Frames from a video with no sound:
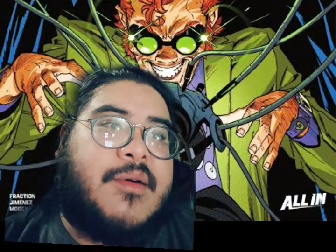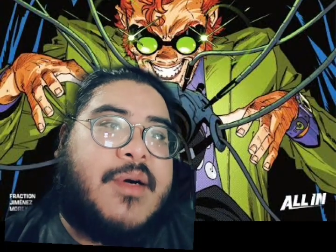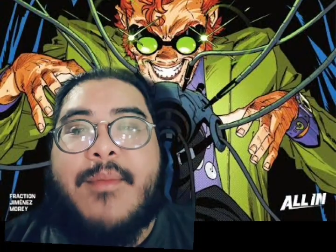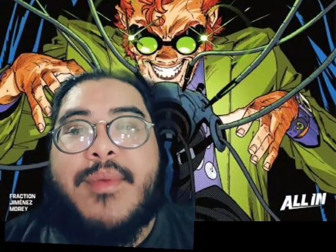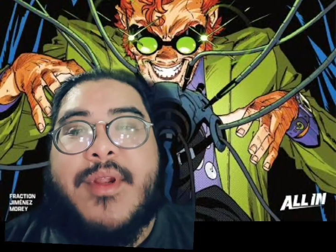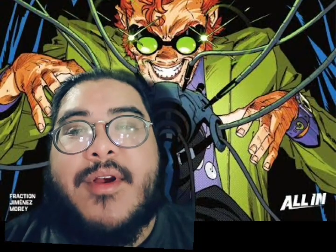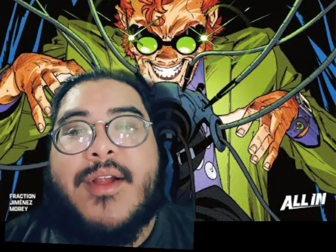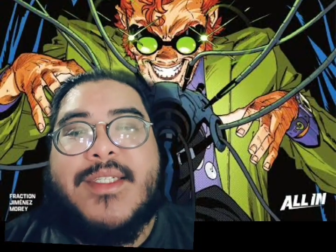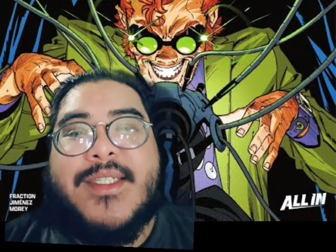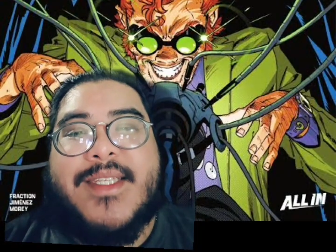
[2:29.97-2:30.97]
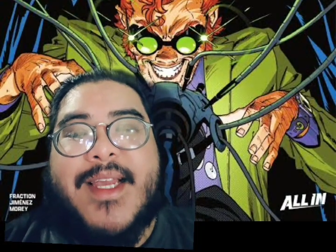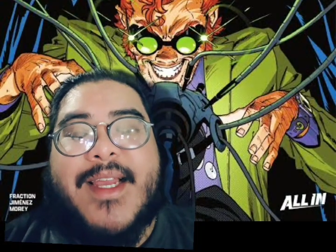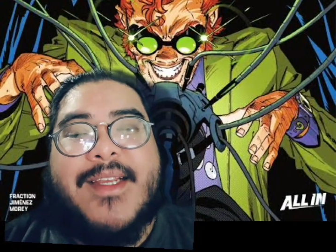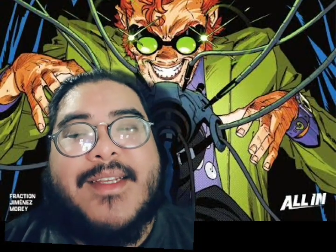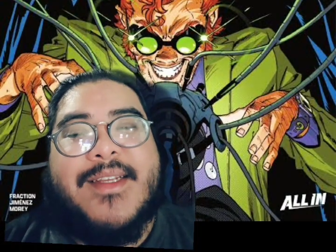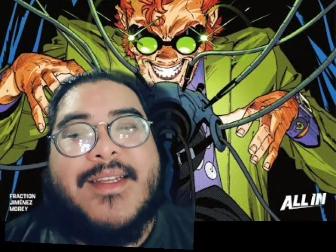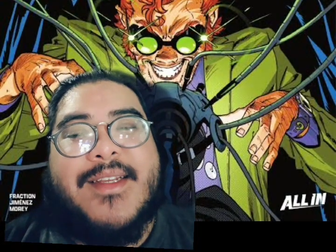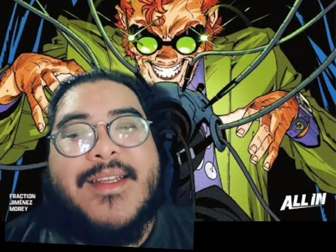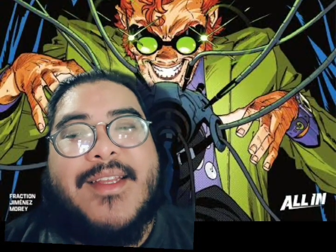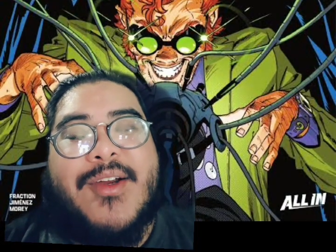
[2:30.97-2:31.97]
And Bernard's just like,
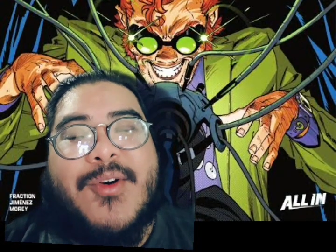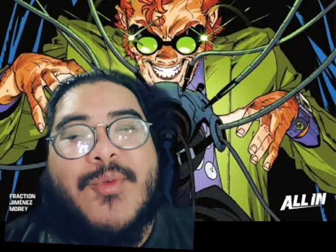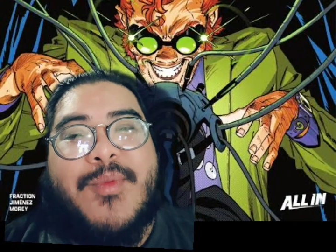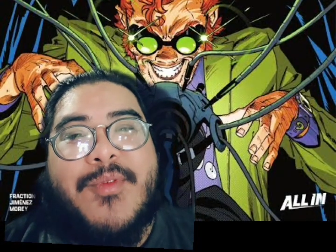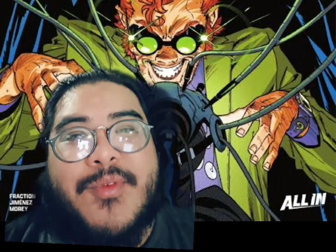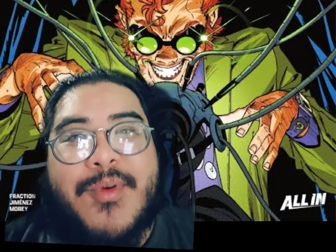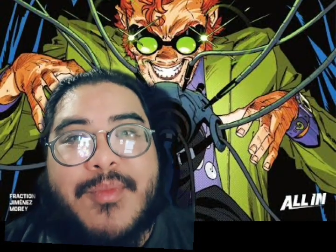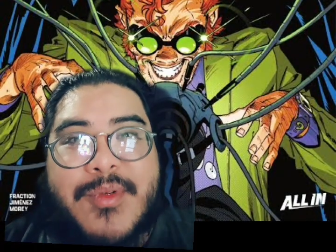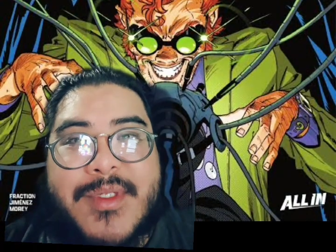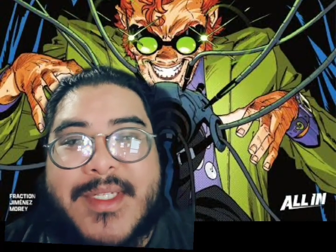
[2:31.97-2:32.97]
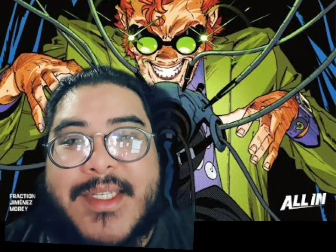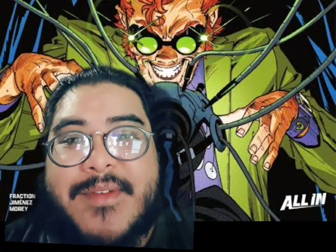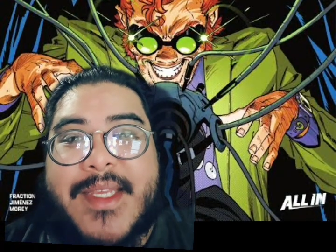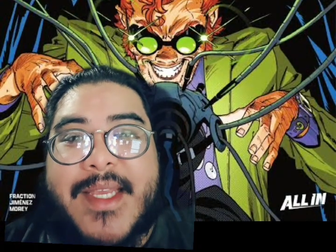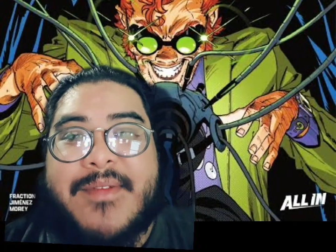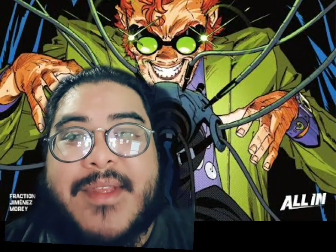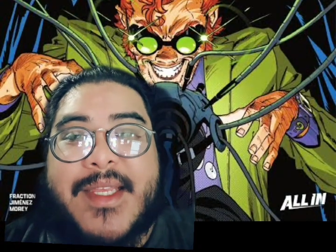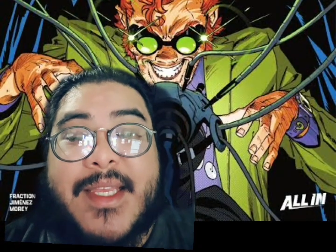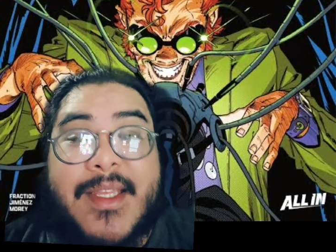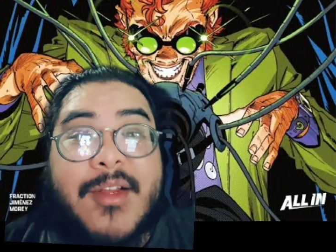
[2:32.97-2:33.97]
before Bruce could even
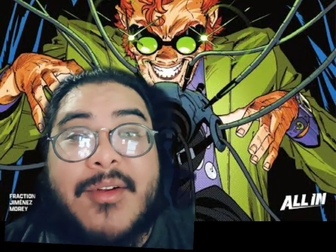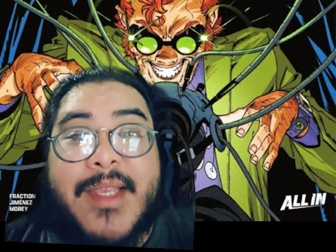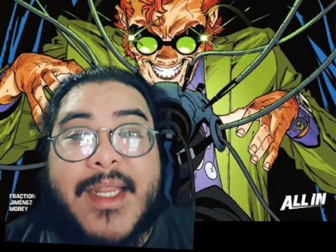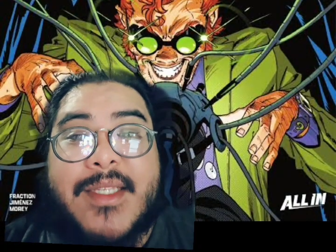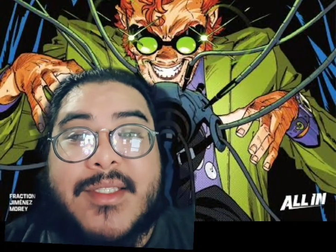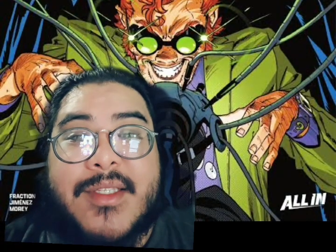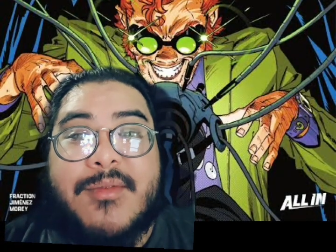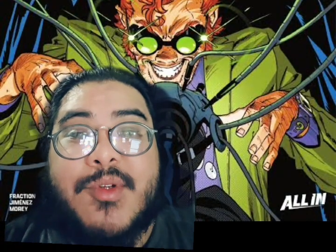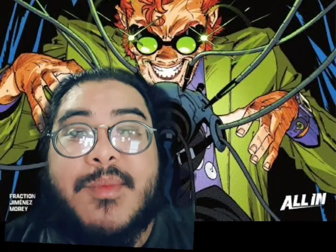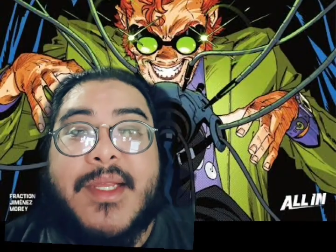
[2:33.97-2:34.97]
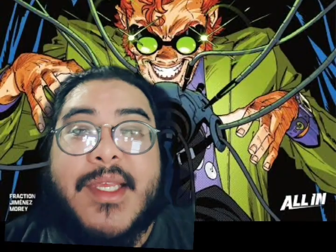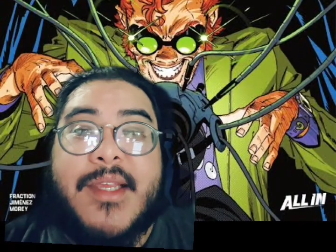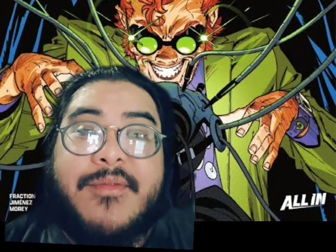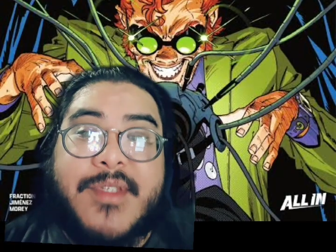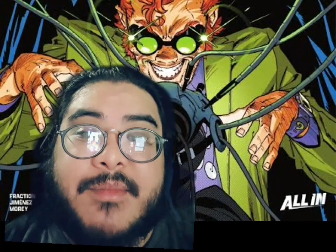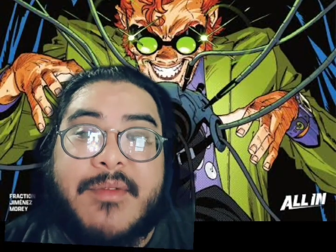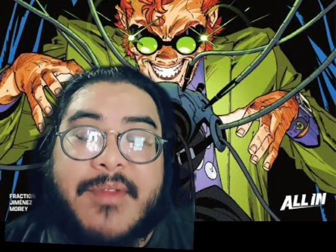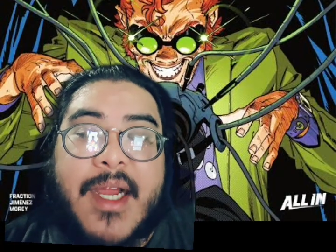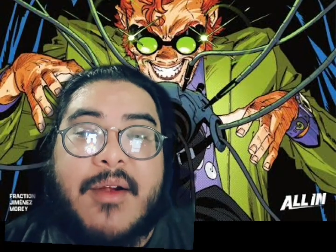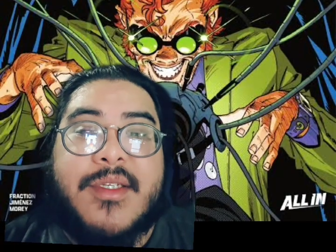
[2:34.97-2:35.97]
get into the room and give Tim the
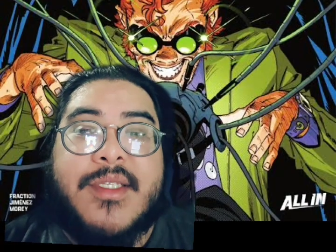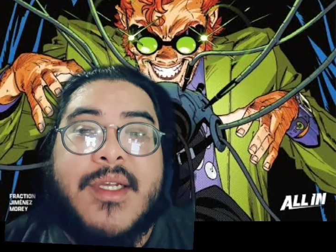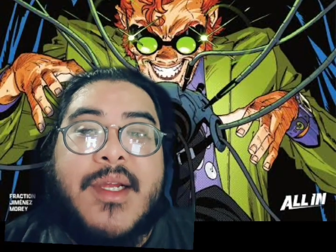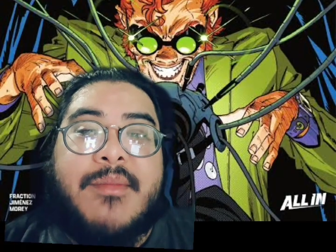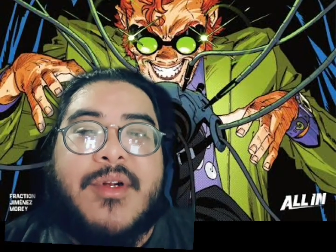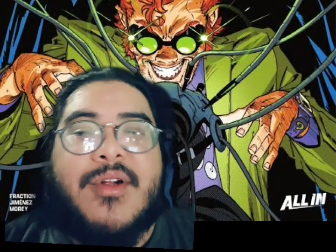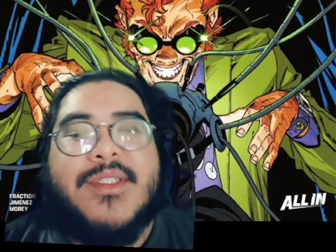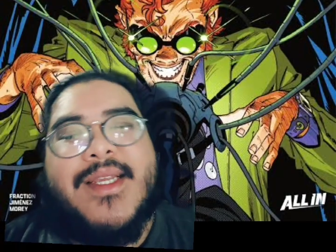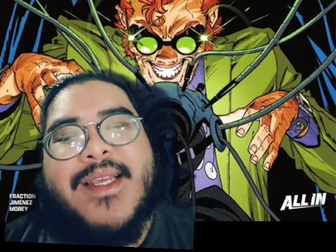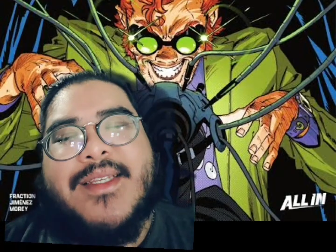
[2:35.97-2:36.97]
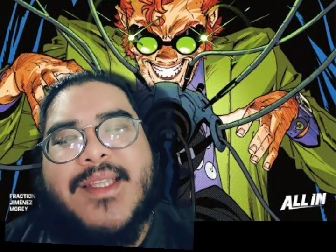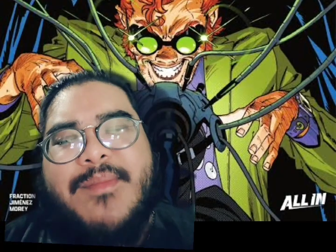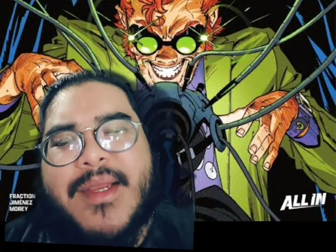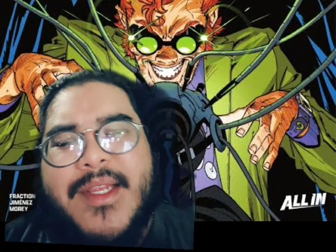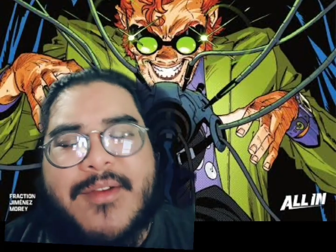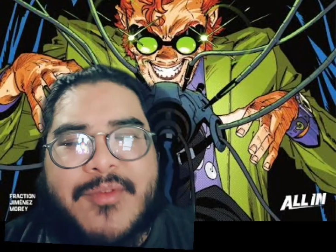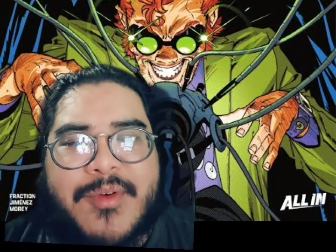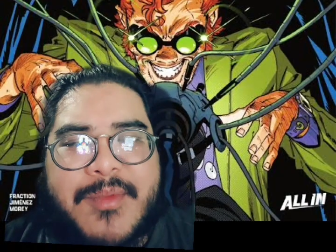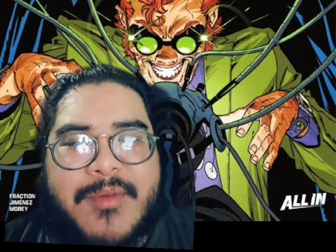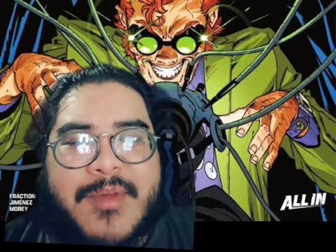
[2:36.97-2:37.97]
flowers, Bernard's like, hey, step out here
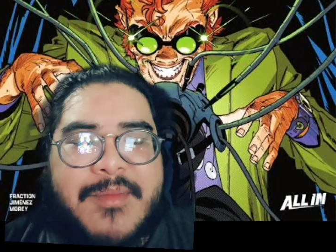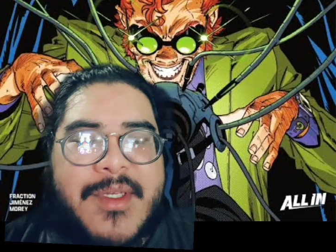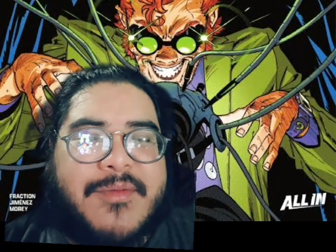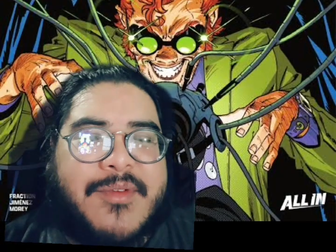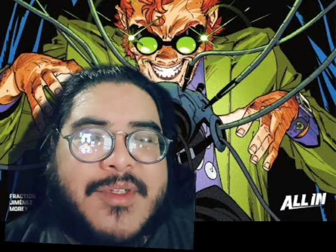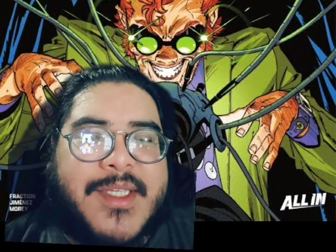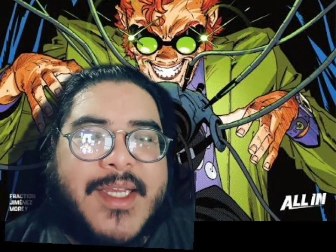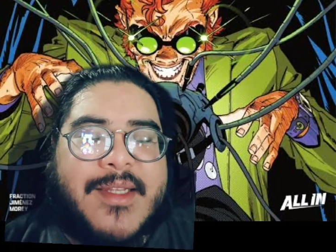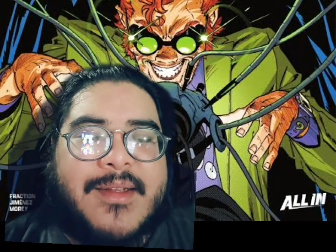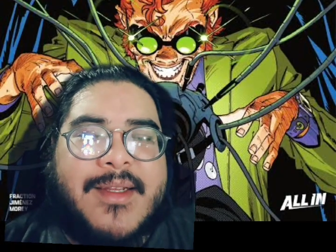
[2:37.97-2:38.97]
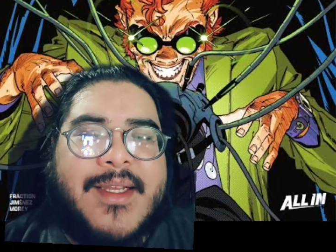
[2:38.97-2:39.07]
with me for a second.